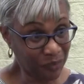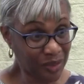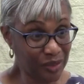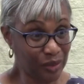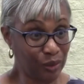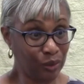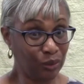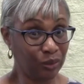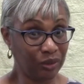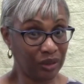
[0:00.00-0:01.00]

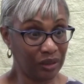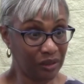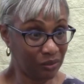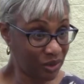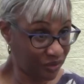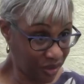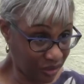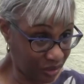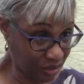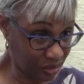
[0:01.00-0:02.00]
So it was
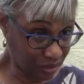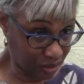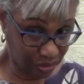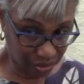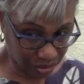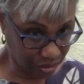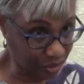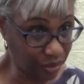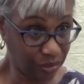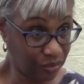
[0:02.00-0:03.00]
very little that you could
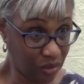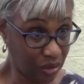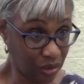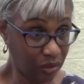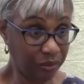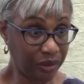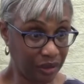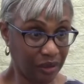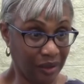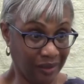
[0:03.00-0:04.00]
do wrong
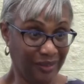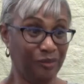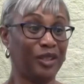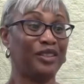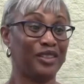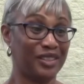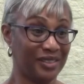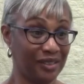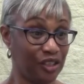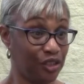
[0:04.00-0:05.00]
because
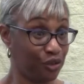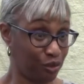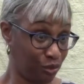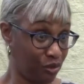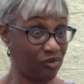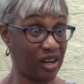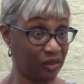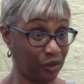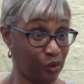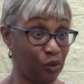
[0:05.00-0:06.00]
the teachers were
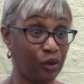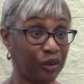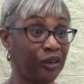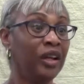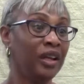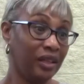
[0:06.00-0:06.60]
around the corner